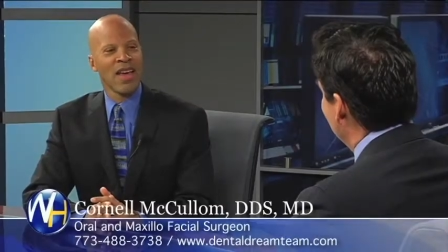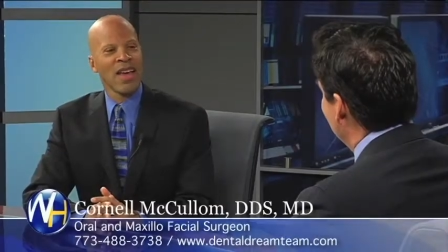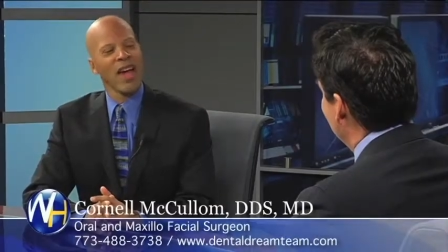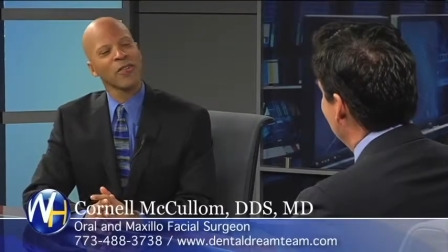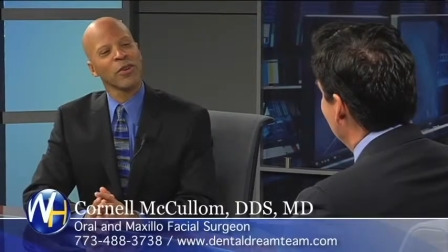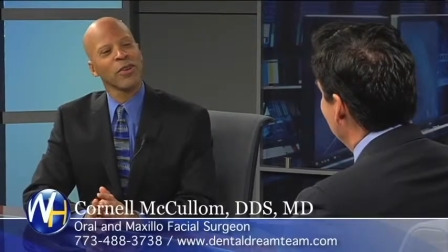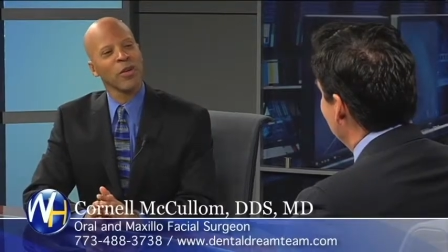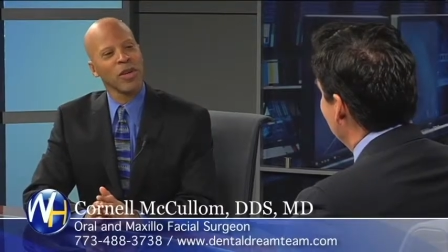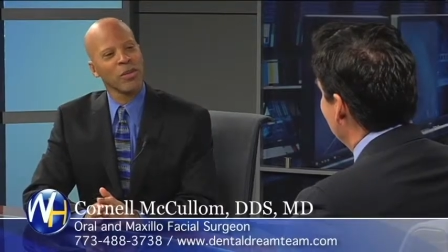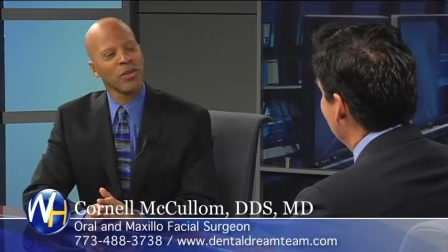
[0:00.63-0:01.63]
After dental
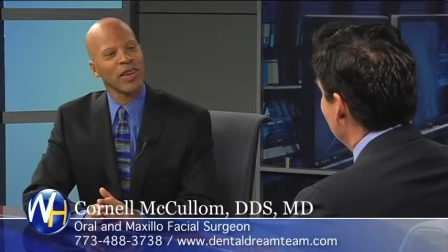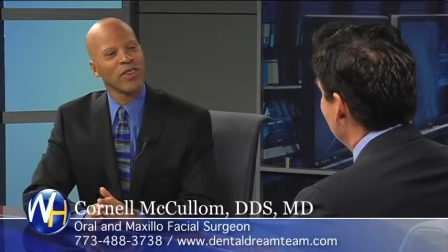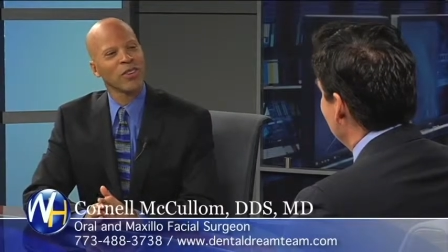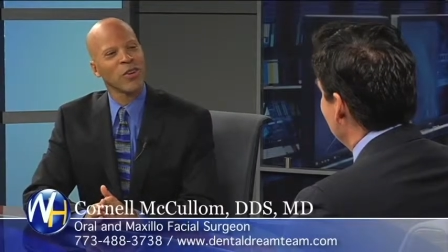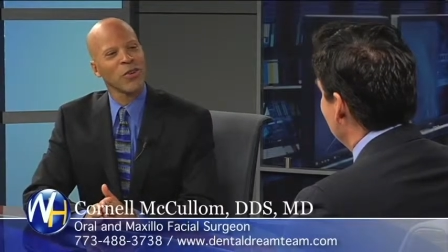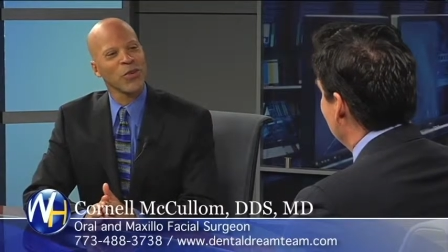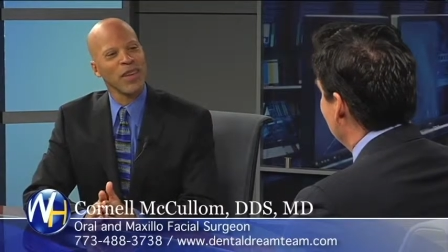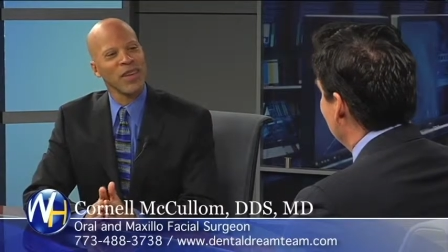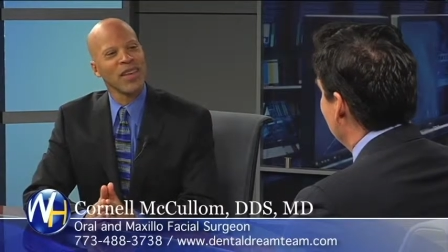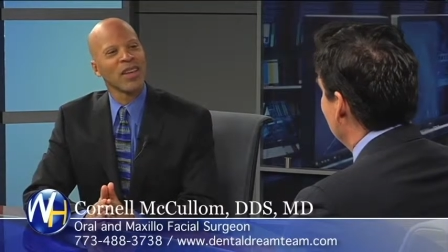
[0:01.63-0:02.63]
implant
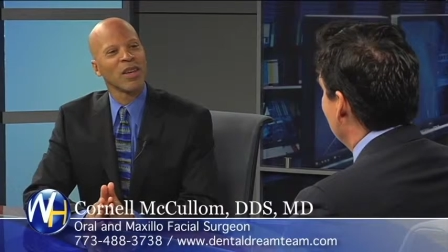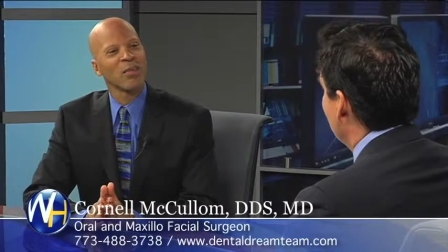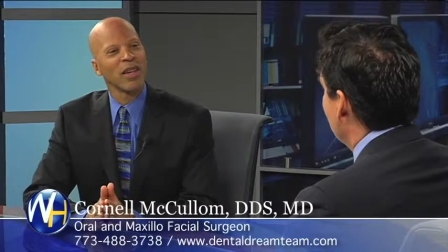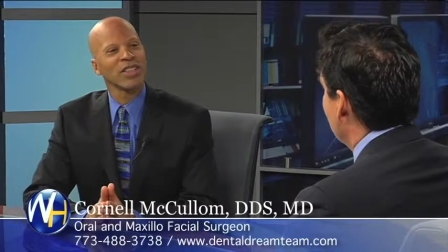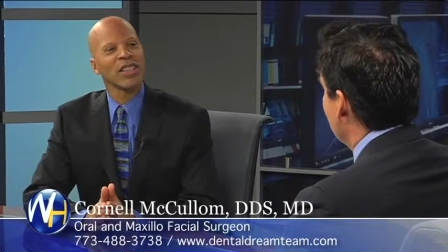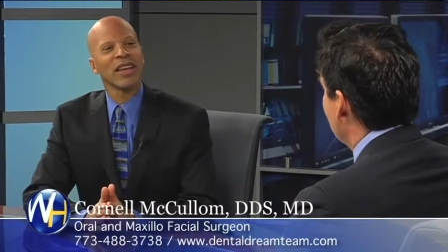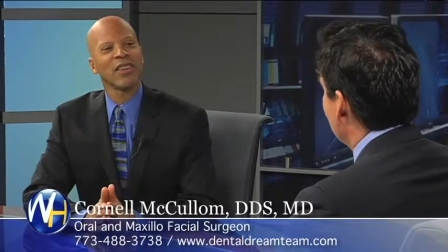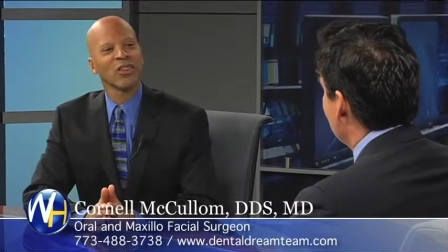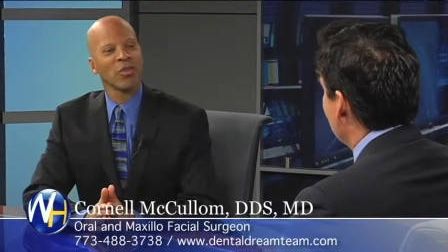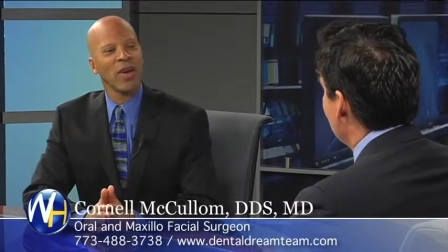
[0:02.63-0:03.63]
surgery, a patient can
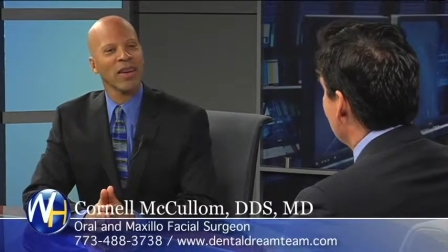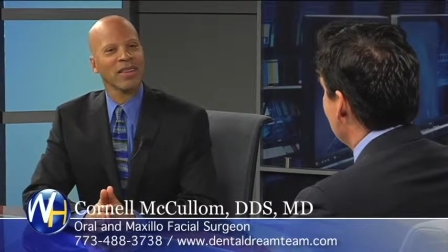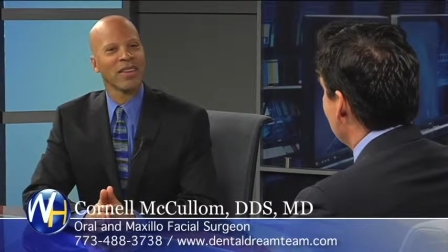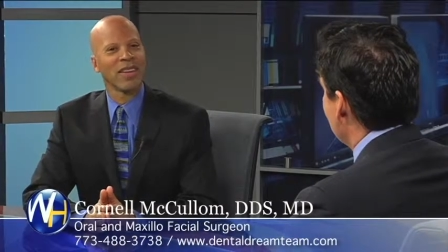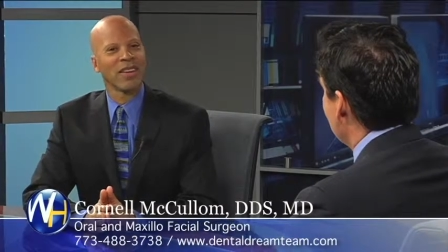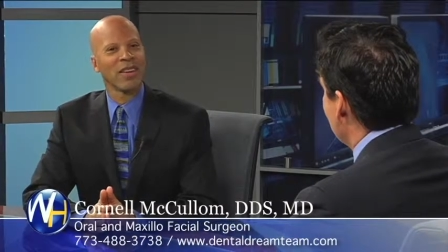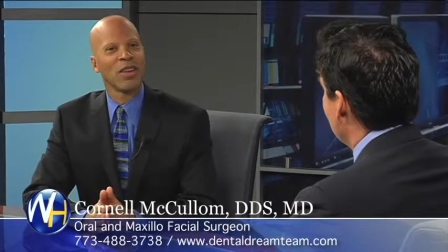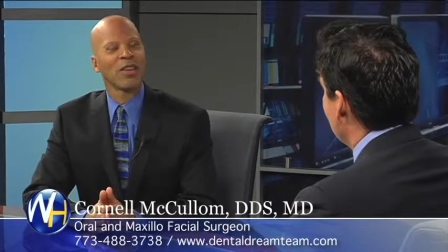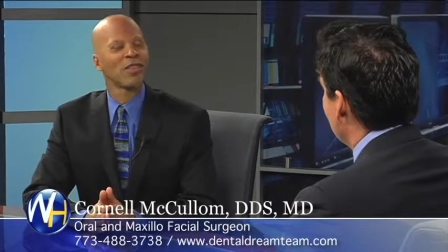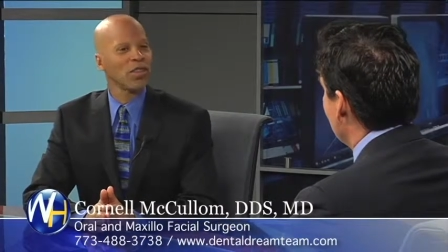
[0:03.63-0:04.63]
expect
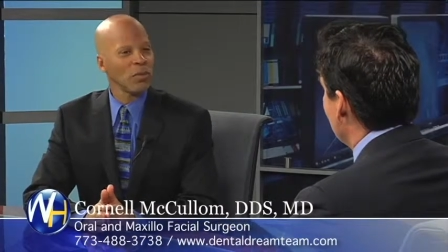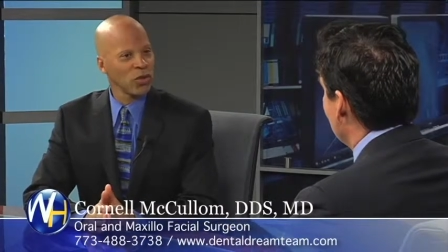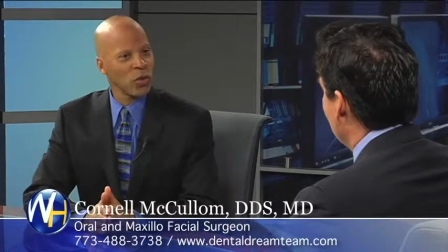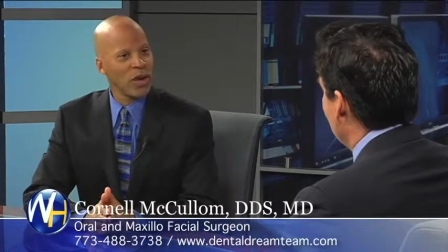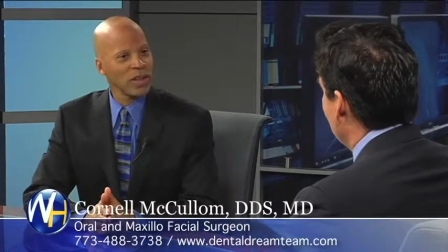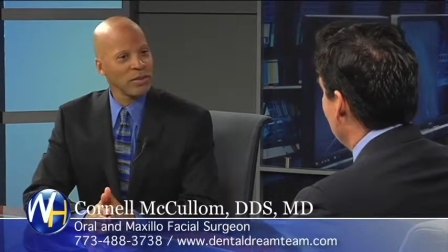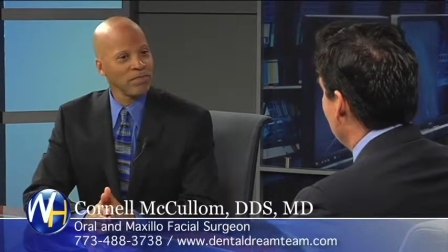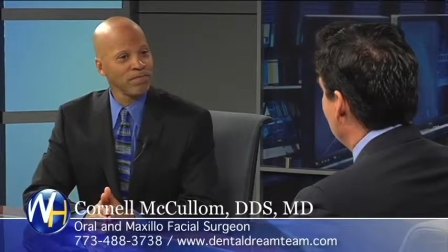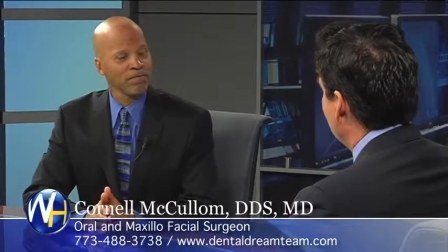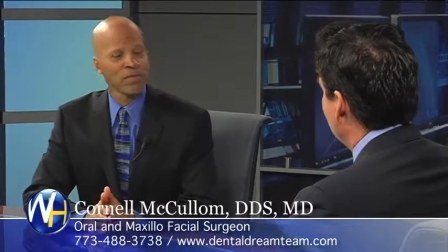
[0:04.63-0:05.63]
some swelling,
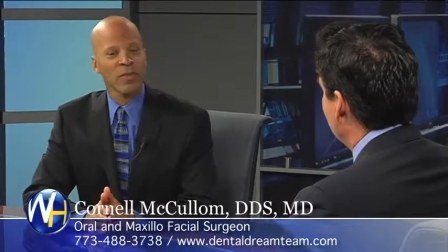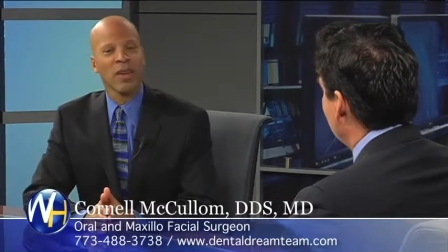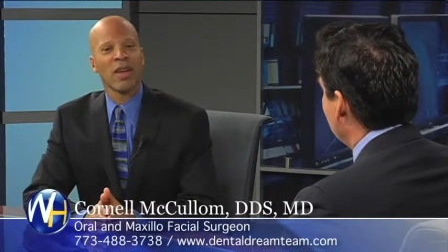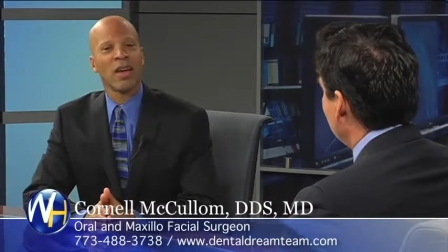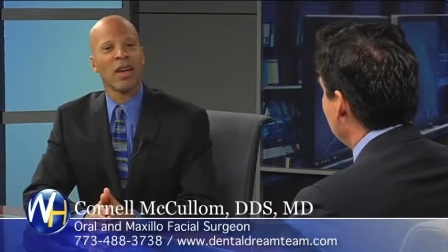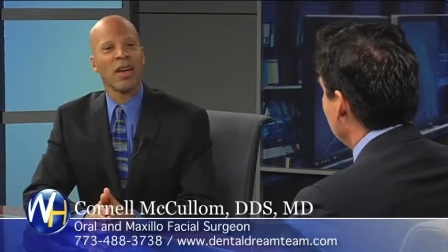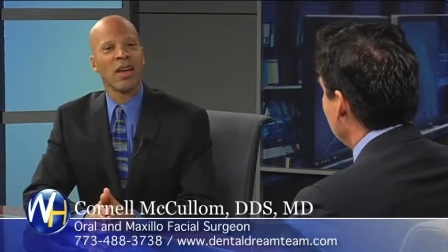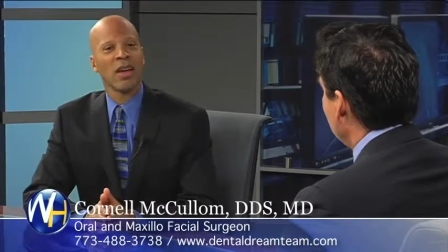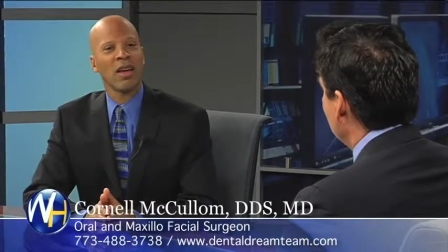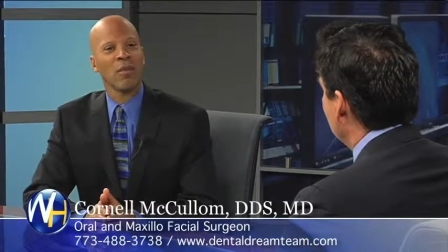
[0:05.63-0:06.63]

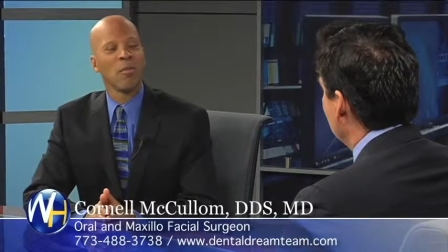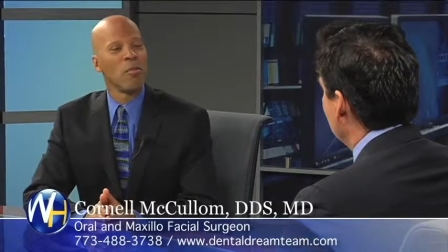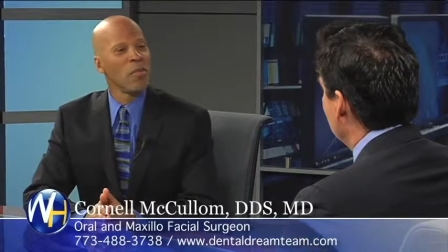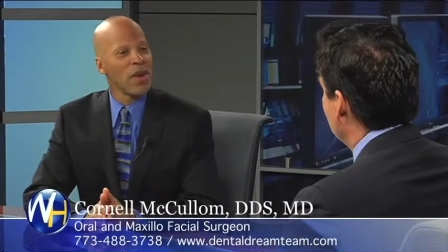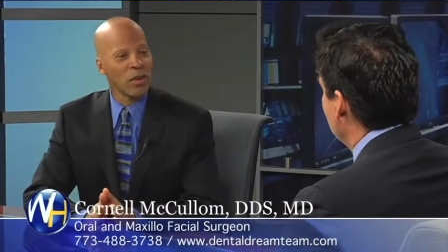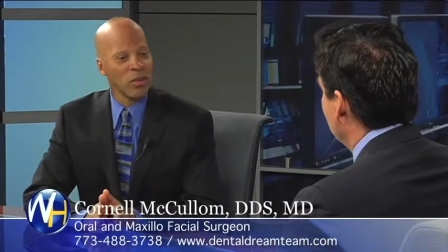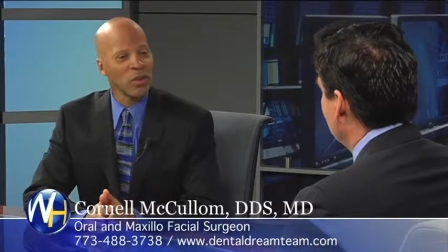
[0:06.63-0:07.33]
minimal